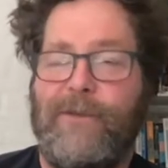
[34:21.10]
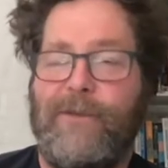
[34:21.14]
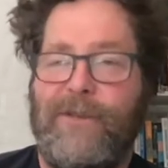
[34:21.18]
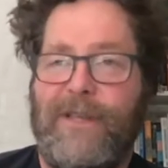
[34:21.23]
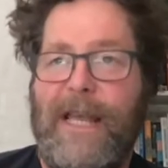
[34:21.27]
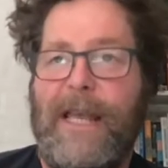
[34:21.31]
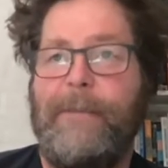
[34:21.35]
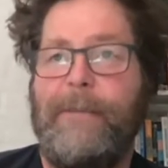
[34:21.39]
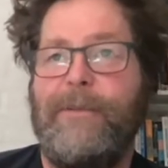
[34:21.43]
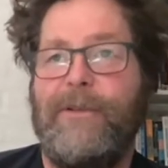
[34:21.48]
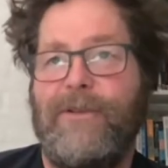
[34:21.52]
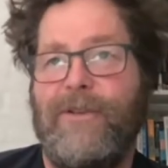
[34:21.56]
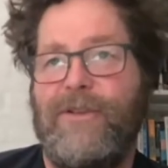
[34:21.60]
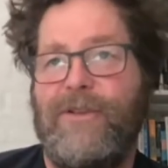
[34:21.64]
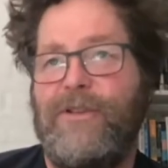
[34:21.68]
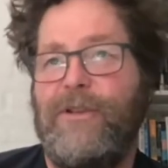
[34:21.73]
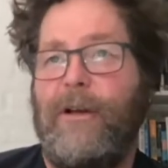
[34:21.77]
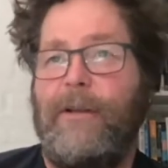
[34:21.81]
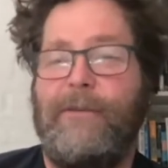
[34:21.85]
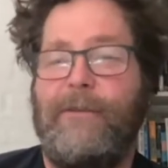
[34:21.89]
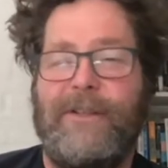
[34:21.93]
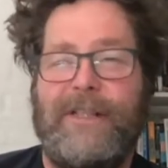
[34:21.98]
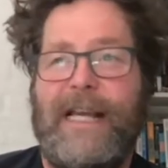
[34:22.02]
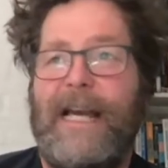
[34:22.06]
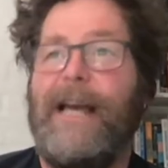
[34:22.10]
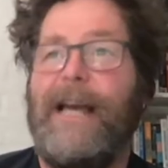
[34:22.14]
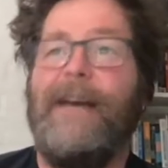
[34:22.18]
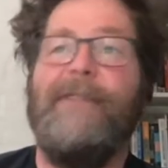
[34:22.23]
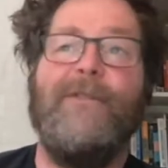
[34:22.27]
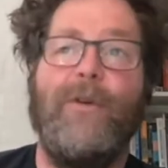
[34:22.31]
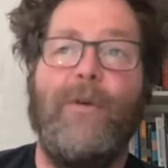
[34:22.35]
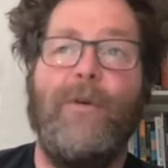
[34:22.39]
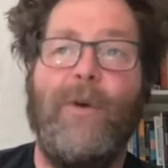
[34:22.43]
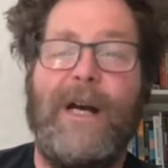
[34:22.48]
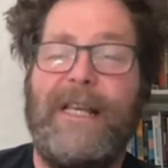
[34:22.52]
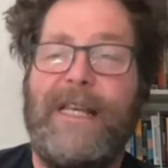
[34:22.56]
I was able to solve it. I
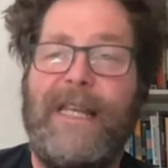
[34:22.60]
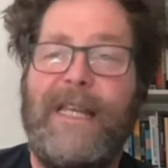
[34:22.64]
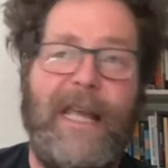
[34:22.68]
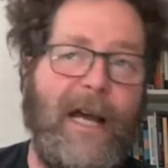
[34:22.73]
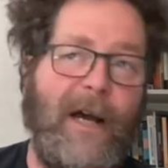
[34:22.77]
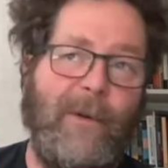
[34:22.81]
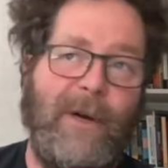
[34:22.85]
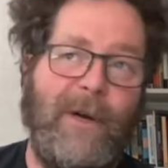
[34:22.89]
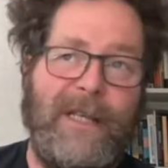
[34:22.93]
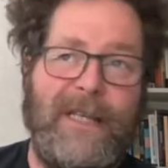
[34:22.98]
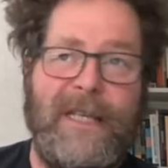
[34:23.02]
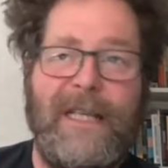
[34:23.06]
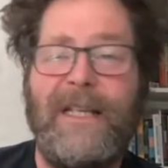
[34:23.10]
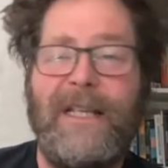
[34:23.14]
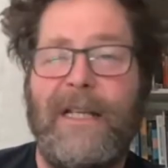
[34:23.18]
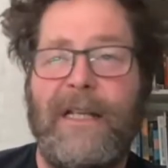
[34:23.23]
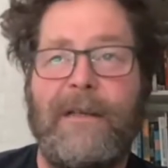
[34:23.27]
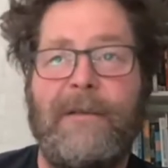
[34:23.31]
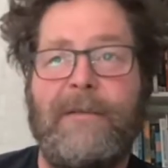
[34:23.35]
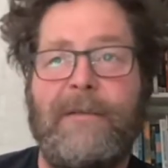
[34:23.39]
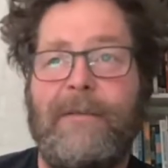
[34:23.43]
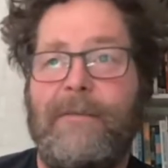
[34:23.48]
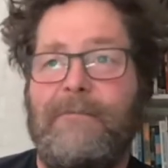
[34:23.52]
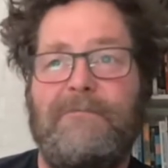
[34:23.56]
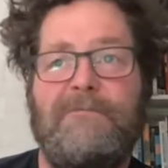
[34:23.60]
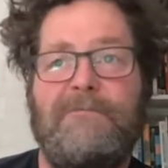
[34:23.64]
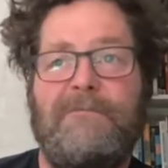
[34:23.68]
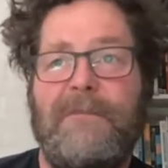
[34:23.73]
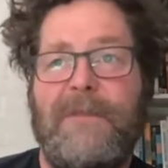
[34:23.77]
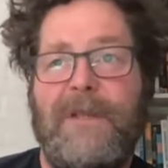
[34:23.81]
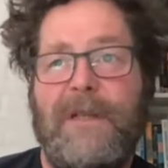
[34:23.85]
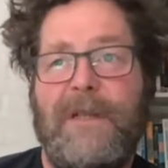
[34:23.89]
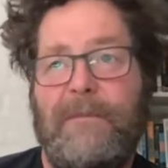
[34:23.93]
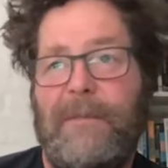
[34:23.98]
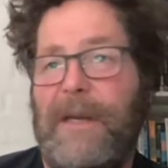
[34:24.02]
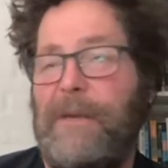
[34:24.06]
have no idea how I did it.
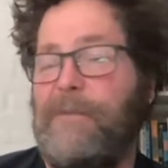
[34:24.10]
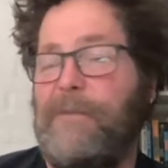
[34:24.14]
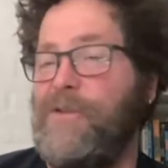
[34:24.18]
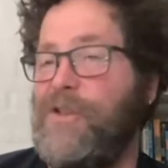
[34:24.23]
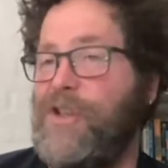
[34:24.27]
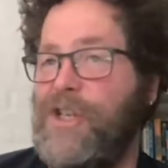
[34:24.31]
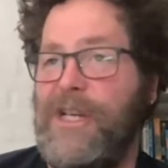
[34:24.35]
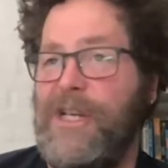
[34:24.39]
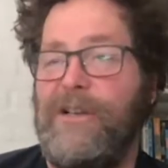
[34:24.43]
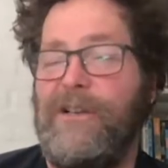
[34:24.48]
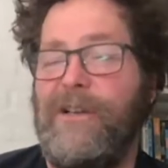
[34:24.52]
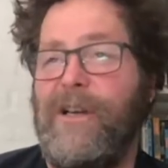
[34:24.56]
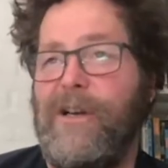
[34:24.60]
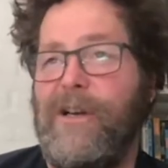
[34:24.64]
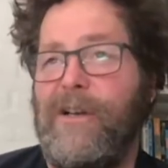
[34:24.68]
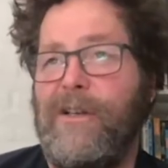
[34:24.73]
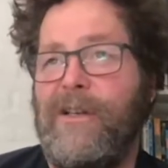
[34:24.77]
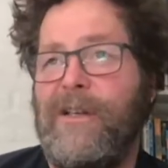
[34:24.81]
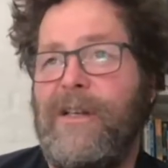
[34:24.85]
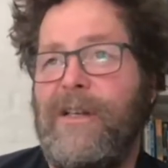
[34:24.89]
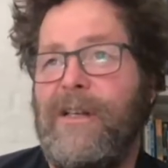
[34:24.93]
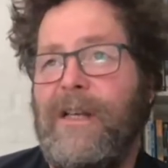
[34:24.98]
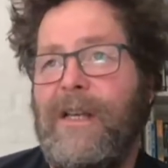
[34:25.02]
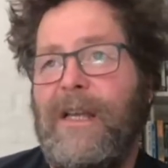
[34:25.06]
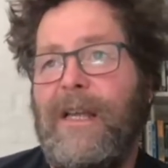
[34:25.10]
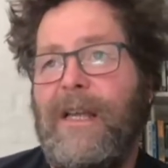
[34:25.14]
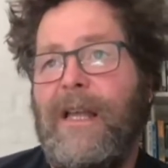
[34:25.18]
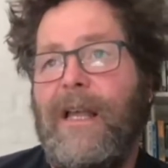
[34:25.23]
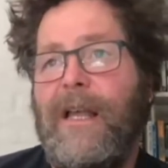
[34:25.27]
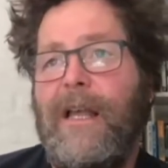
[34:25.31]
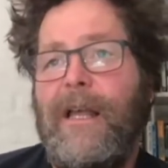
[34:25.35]
It was sheer luck.